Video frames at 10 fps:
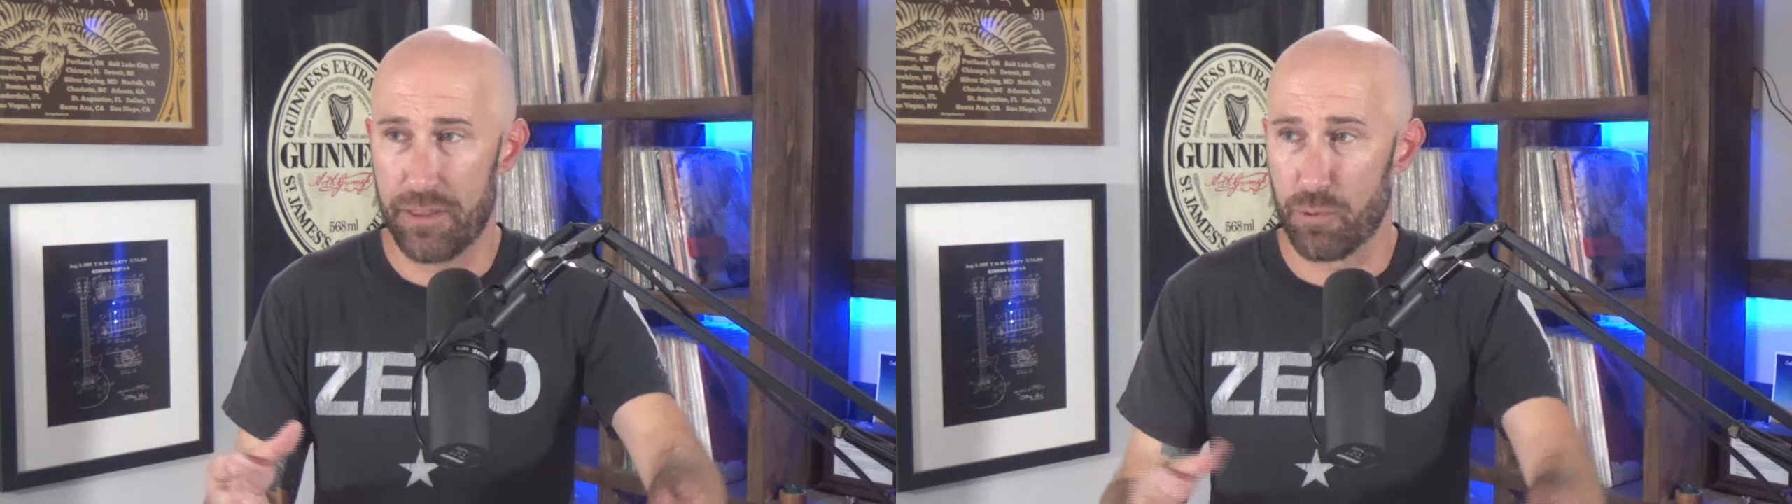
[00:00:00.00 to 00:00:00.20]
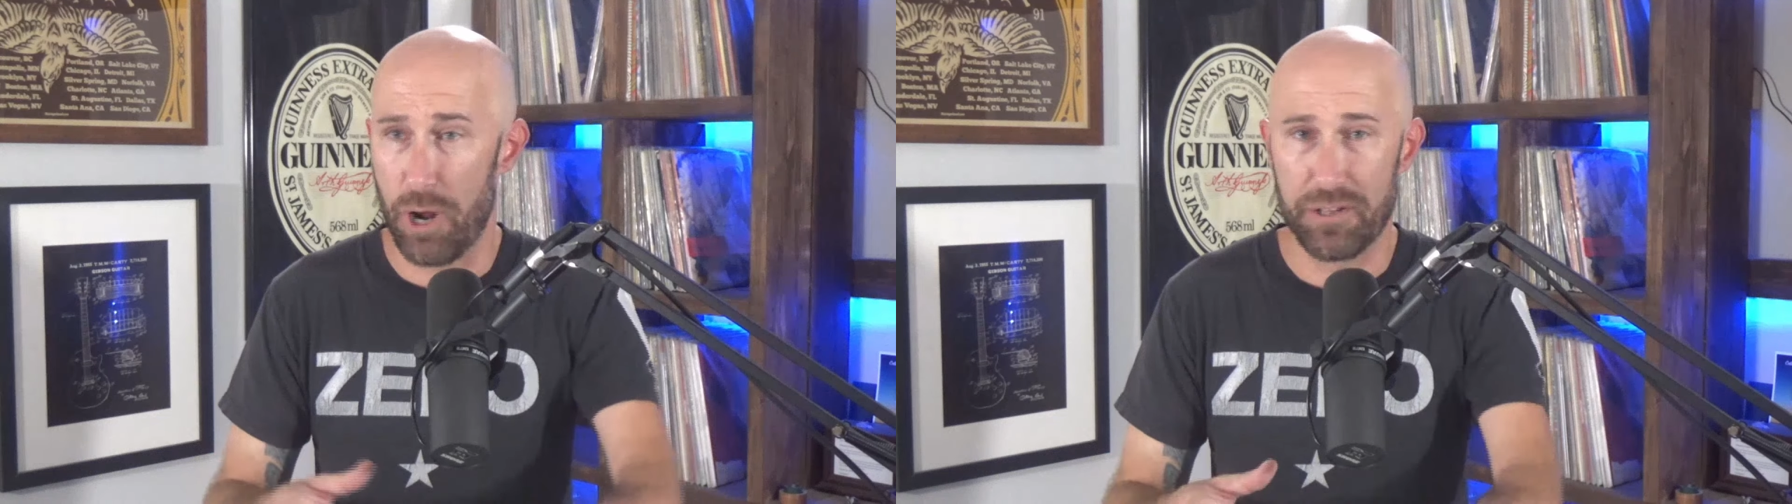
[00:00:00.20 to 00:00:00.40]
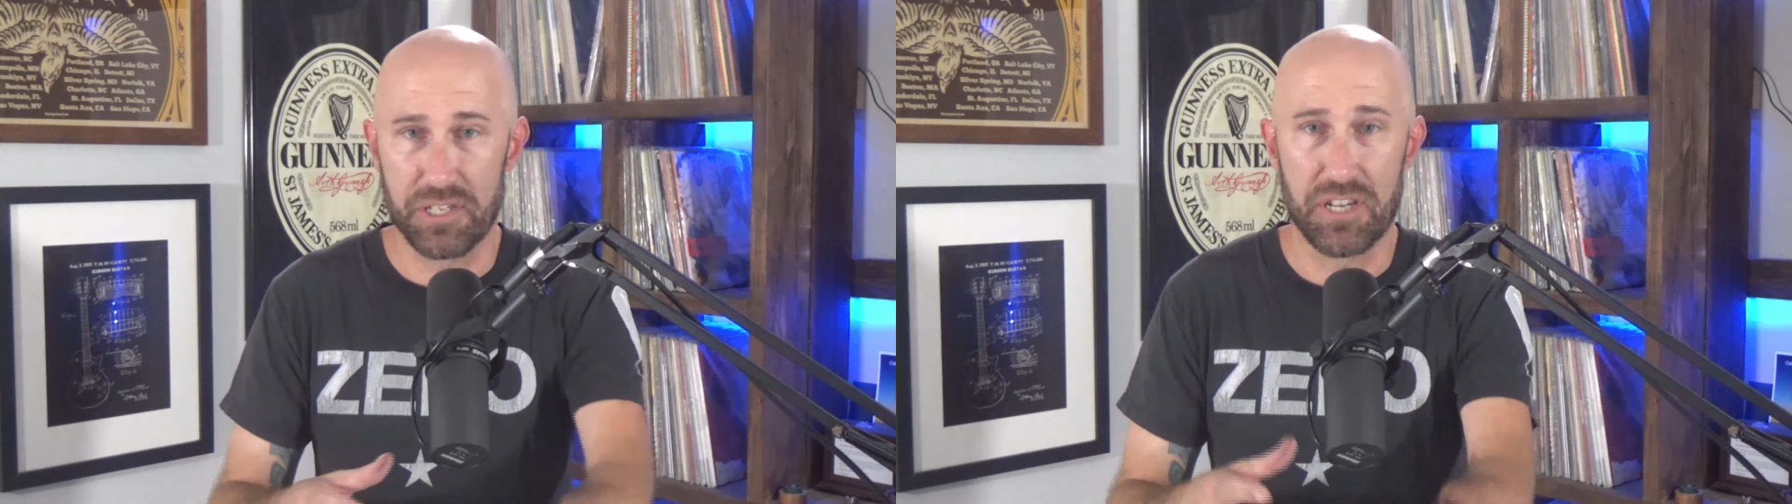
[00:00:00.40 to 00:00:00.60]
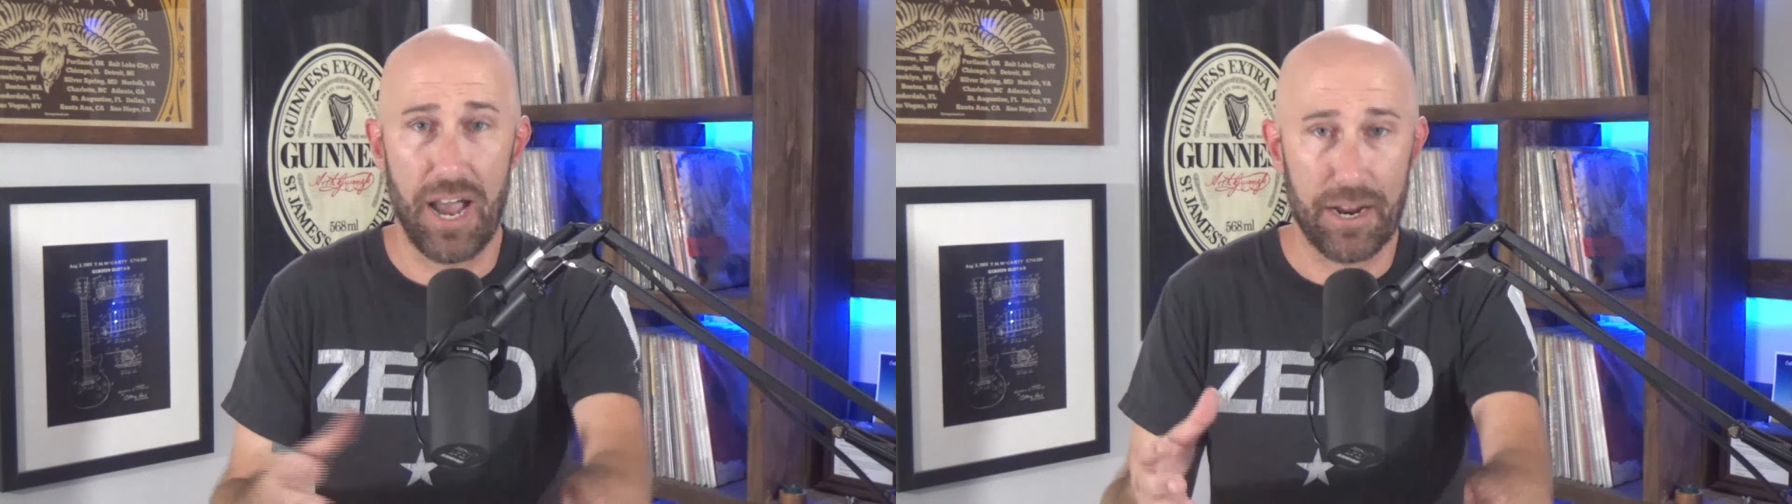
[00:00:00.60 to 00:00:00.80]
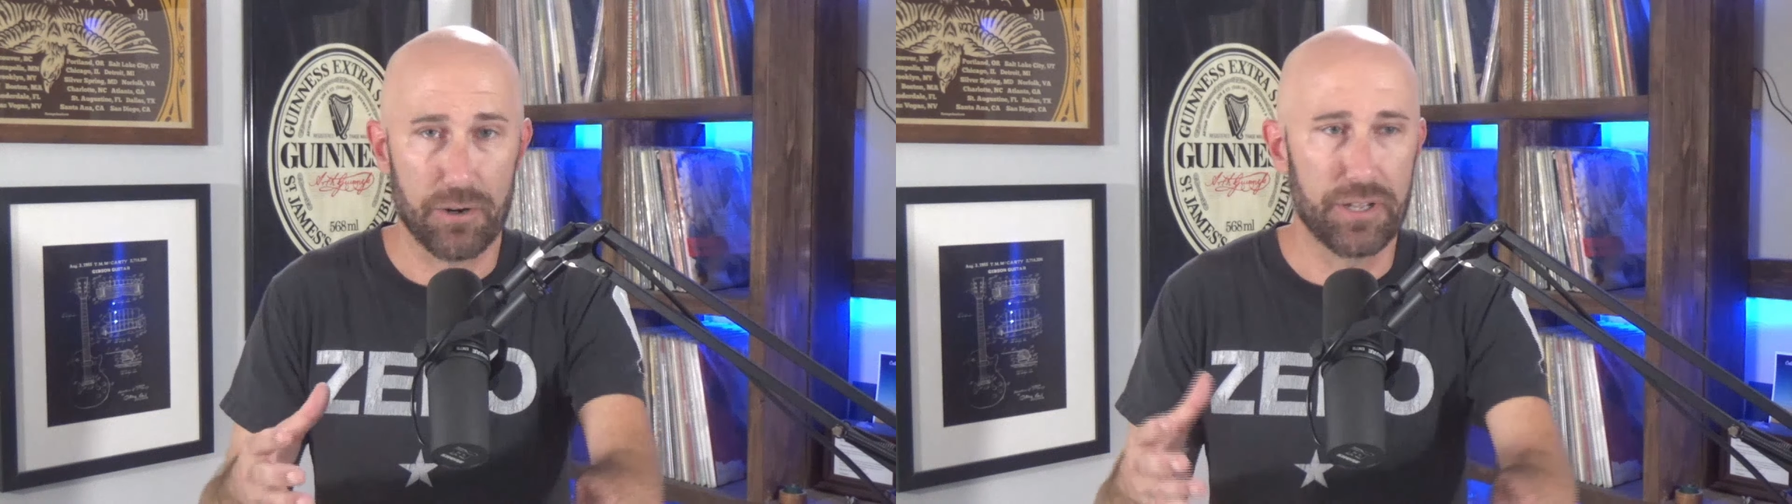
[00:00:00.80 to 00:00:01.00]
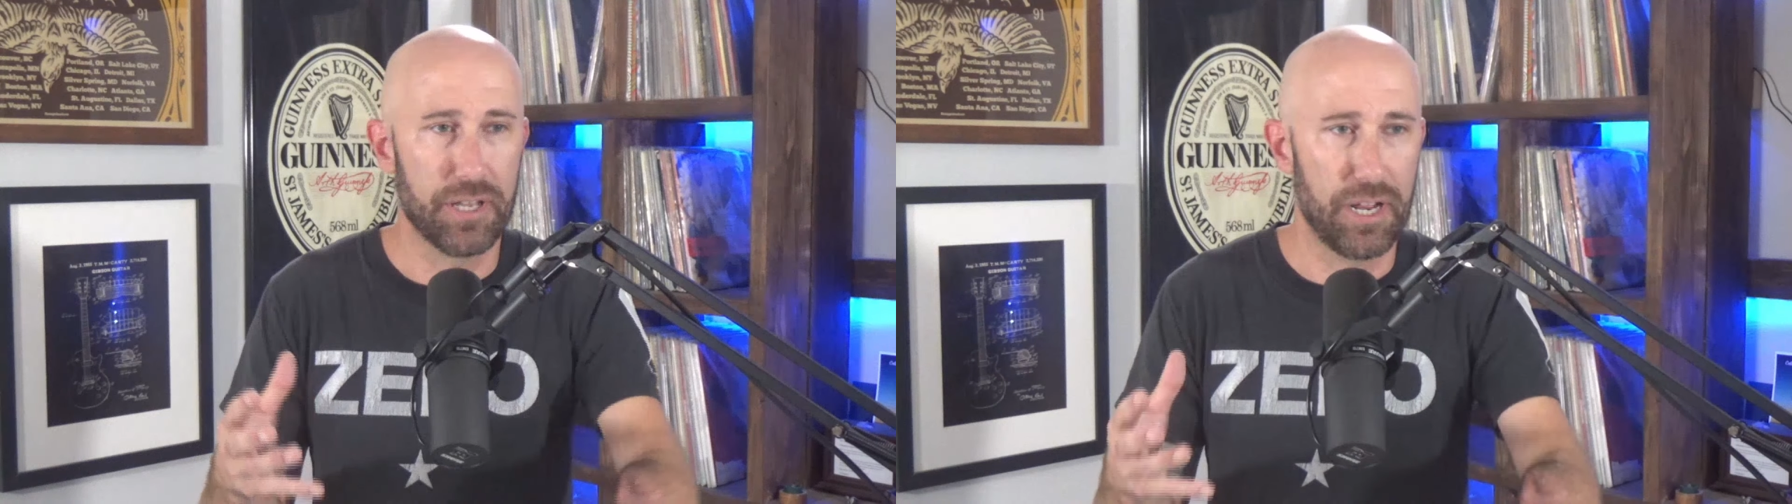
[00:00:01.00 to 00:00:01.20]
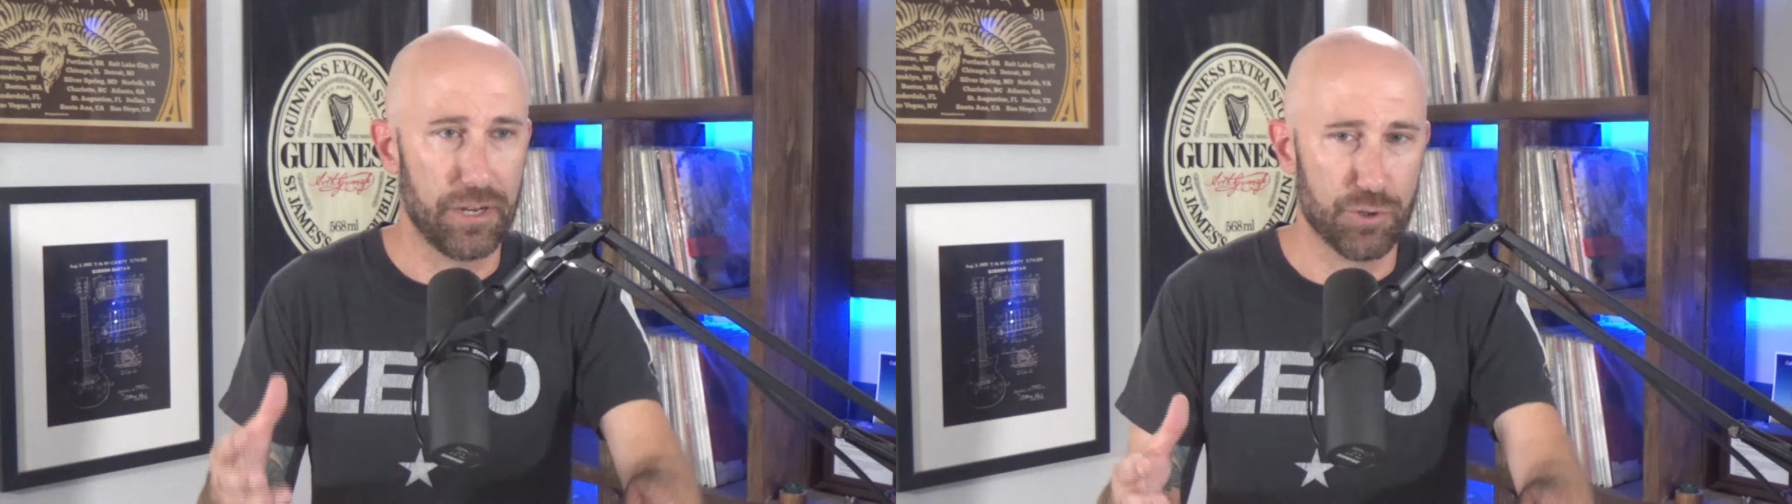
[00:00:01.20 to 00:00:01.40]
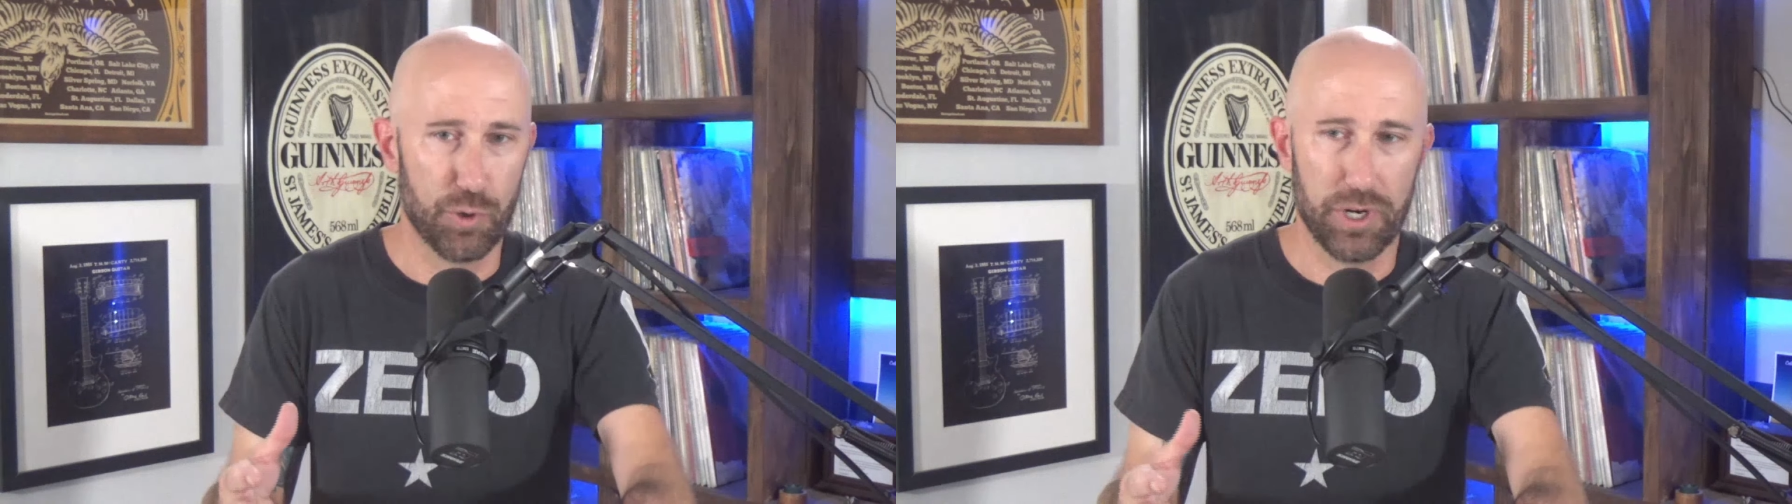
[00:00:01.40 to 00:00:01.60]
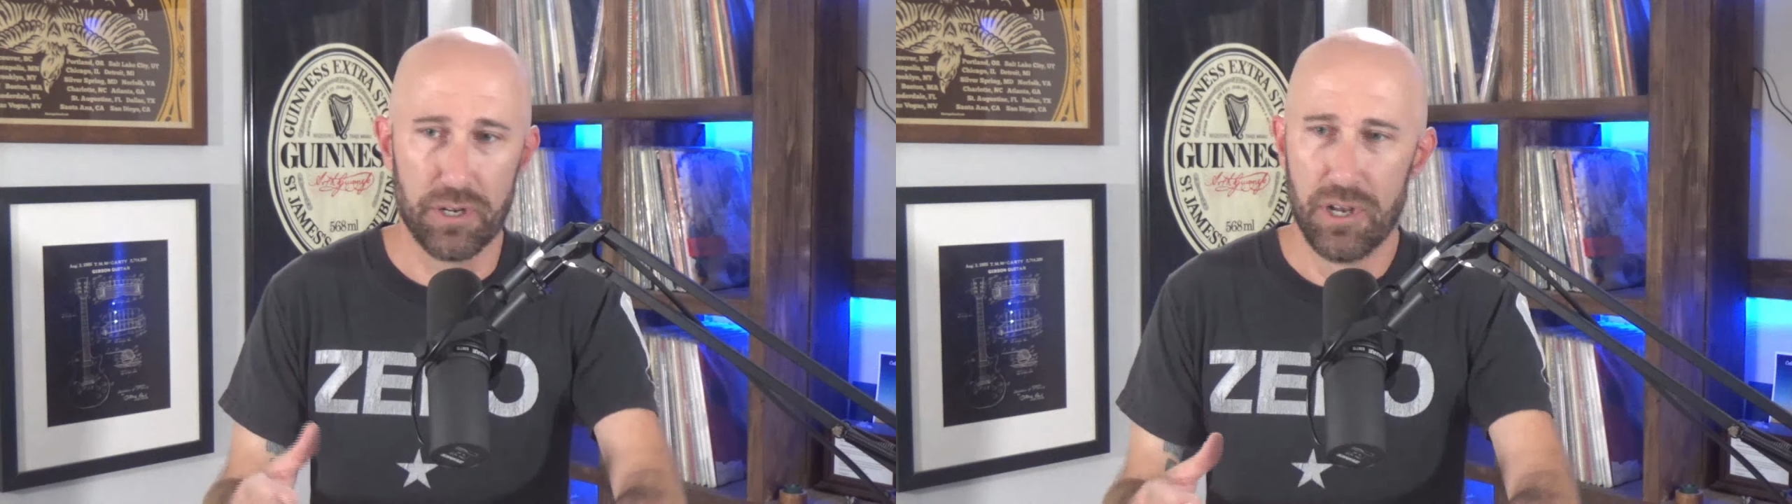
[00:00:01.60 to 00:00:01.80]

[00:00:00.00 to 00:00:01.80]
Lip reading: throughout its entirety that I enjoyed.